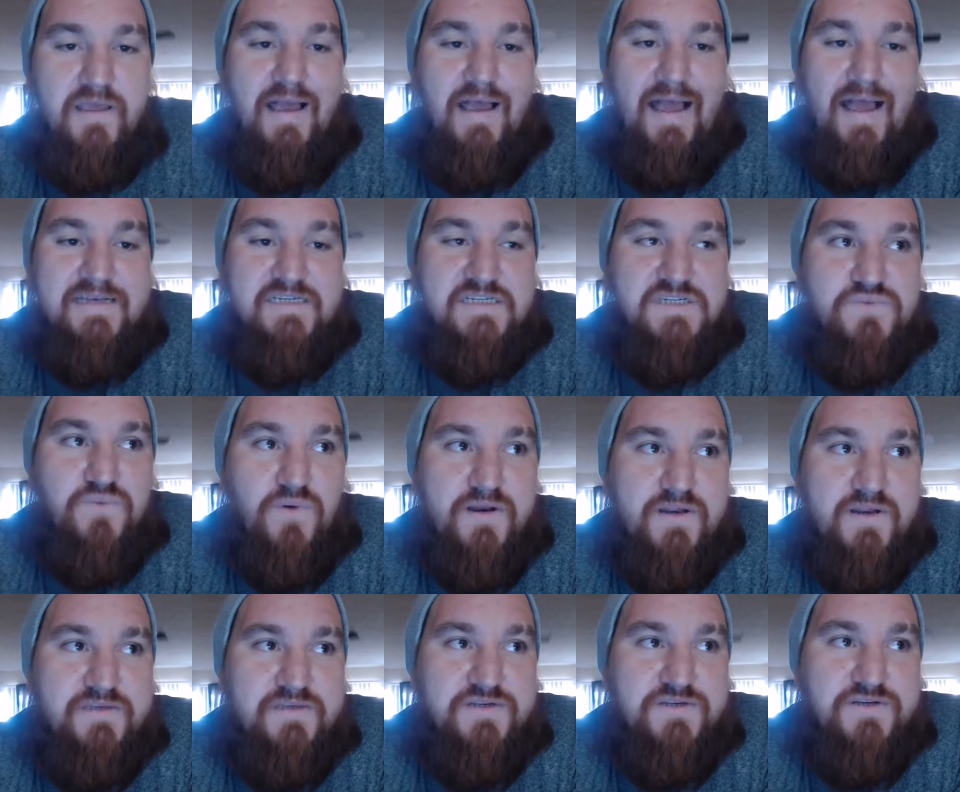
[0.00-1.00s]
I just
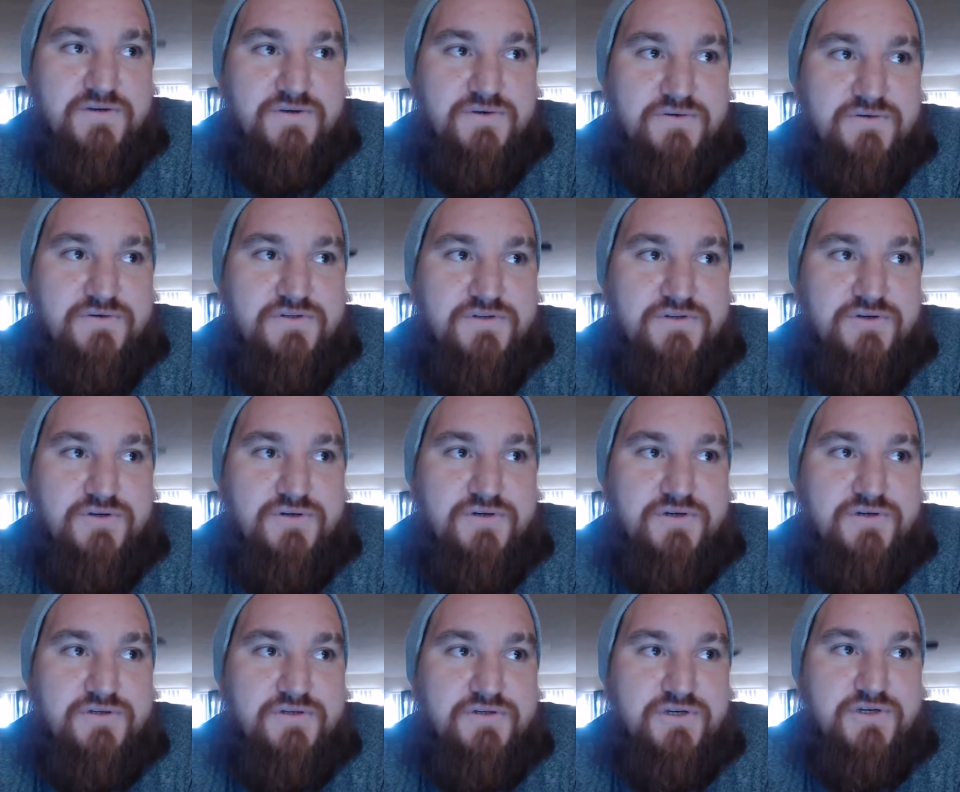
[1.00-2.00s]
wanted to to
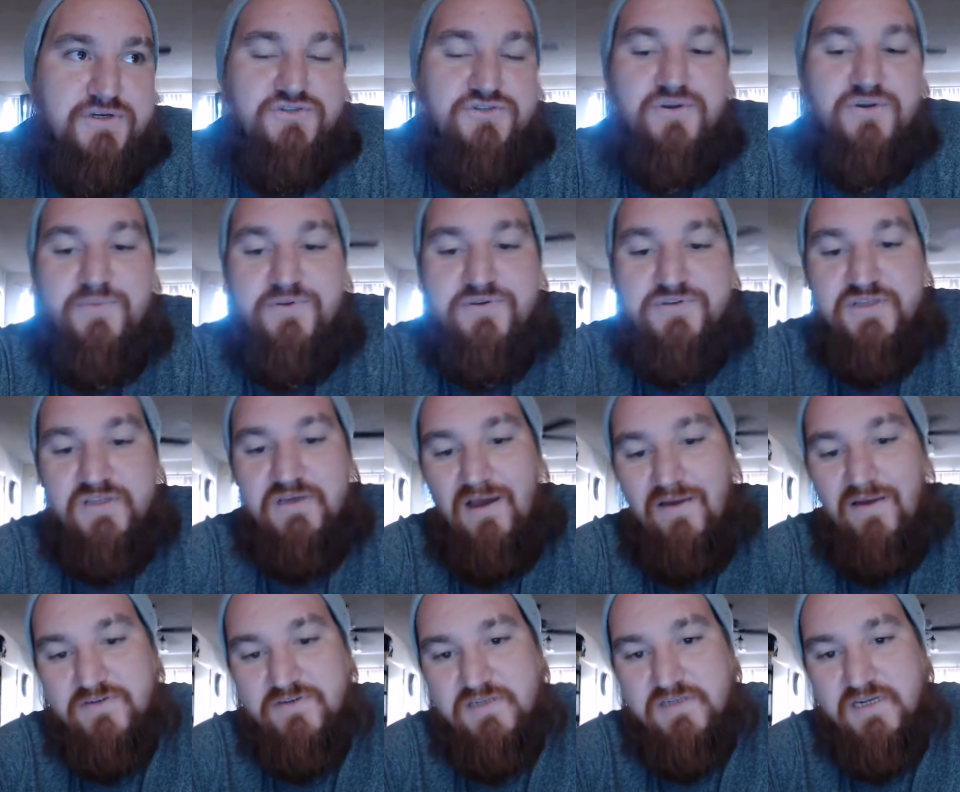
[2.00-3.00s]
to contribute to the
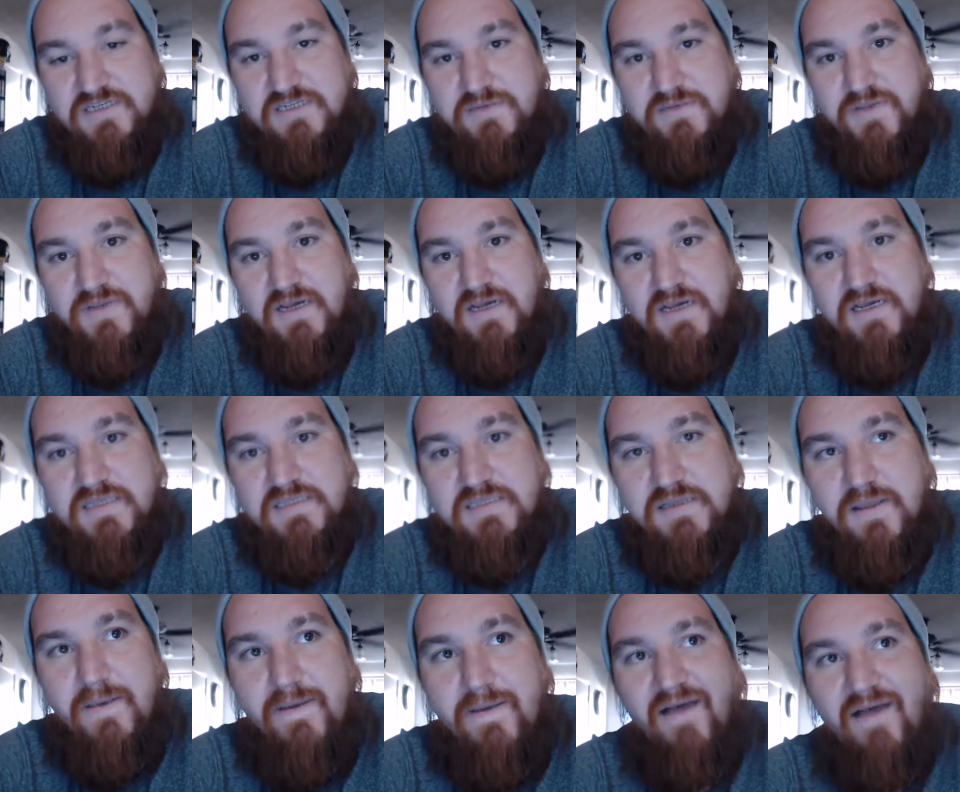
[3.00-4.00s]
conversation because
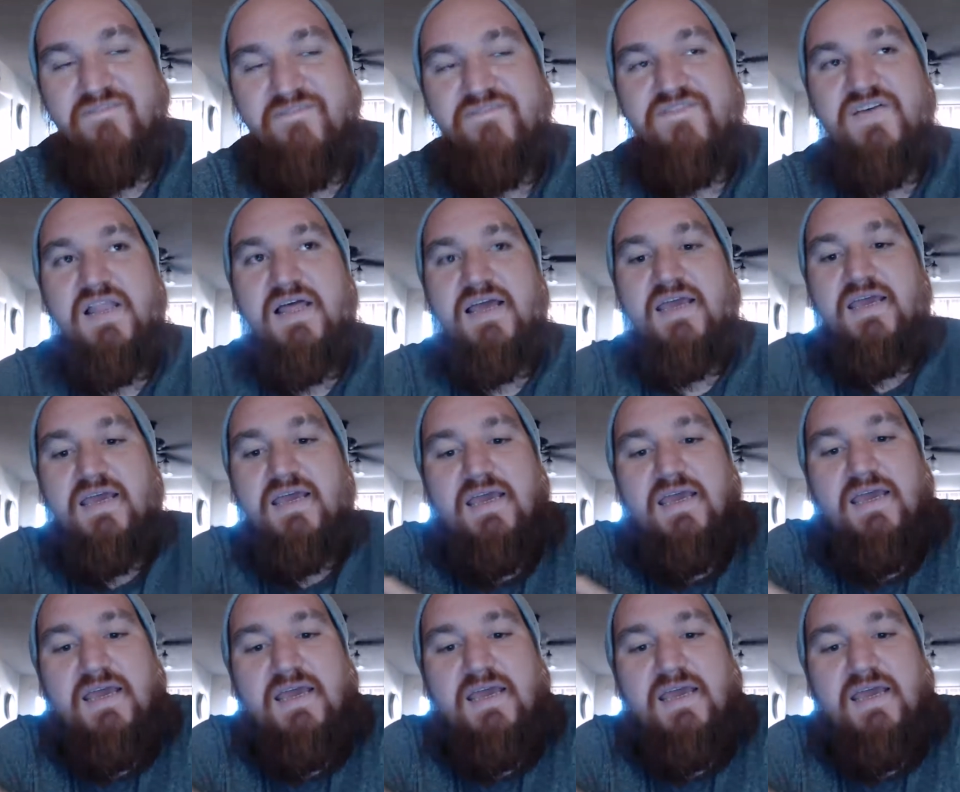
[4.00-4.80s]
I feel like